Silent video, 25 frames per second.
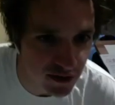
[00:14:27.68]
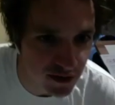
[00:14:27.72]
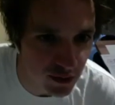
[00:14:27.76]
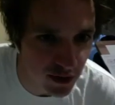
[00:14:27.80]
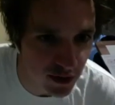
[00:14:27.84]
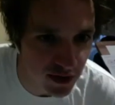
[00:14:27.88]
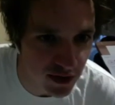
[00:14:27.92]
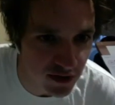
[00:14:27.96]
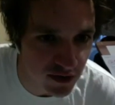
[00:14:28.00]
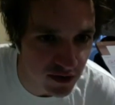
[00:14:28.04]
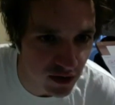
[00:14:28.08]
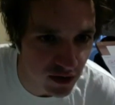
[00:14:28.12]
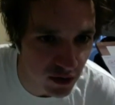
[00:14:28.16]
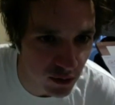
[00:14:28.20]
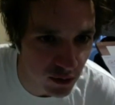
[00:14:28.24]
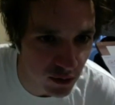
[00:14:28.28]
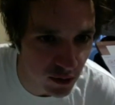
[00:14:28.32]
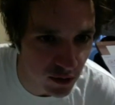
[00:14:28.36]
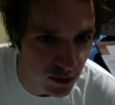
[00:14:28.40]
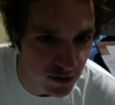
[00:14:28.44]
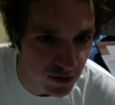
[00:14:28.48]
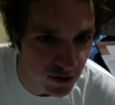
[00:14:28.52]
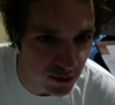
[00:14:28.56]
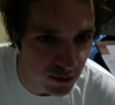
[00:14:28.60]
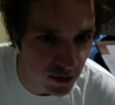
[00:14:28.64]
when it's got a
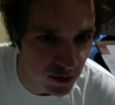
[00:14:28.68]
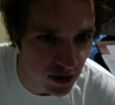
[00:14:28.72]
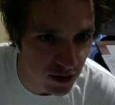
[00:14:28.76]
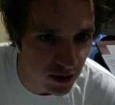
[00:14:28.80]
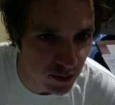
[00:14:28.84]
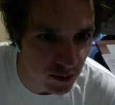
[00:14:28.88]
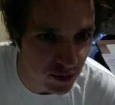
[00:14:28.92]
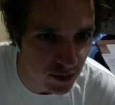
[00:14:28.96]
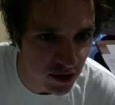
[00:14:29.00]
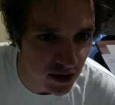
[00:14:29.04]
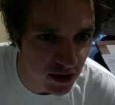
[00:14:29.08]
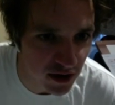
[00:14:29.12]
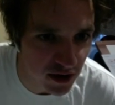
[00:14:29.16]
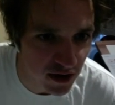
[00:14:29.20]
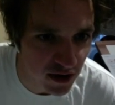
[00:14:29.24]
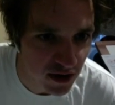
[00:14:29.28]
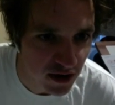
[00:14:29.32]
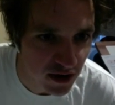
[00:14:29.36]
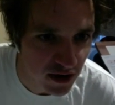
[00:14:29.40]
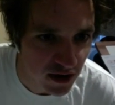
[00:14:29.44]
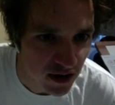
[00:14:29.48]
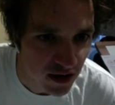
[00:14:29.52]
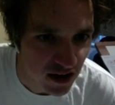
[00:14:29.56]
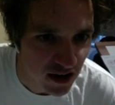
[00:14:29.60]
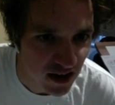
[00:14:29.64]
watermark, but
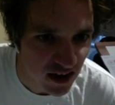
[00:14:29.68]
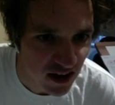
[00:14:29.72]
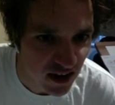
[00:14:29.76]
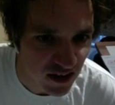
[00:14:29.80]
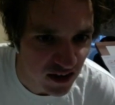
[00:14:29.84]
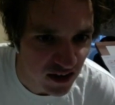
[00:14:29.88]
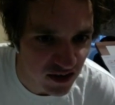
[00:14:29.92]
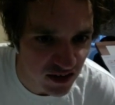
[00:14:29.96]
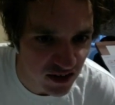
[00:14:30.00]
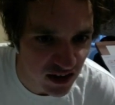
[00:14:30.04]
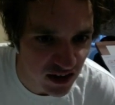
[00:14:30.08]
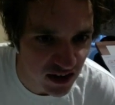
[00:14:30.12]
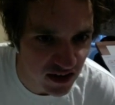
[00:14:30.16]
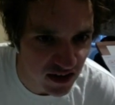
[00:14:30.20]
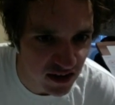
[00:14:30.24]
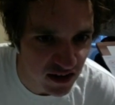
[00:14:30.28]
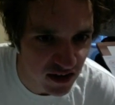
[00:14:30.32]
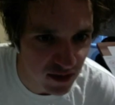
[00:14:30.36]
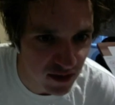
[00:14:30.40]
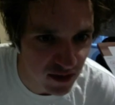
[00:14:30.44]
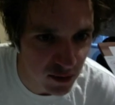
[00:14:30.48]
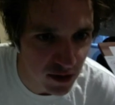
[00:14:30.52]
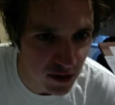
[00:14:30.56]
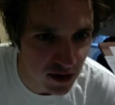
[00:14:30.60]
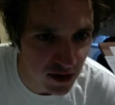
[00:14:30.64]
I find
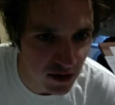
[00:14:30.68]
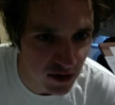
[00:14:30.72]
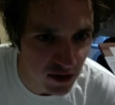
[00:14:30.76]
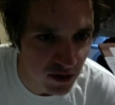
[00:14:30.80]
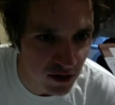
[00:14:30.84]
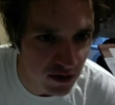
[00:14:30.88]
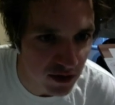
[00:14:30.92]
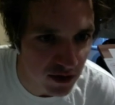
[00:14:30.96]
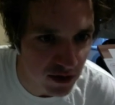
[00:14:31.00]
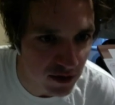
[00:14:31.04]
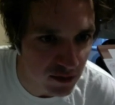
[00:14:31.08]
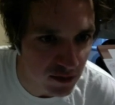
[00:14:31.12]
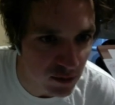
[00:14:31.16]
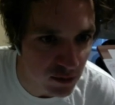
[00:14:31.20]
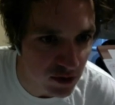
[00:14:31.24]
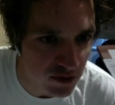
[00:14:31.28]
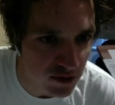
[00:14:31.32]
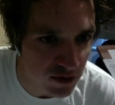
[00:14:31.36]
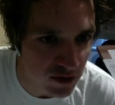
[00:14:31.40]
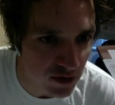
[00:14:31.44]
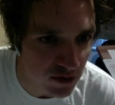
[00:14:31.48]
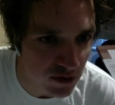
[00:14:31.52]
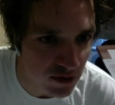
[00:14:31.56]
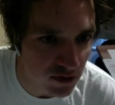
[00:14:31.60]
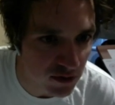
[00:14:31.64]
it a bit annoying
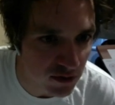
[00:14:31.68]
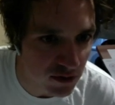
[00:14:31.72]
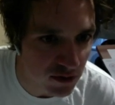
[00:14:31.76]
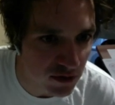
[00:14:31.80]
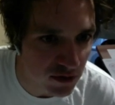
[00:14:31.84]
myself.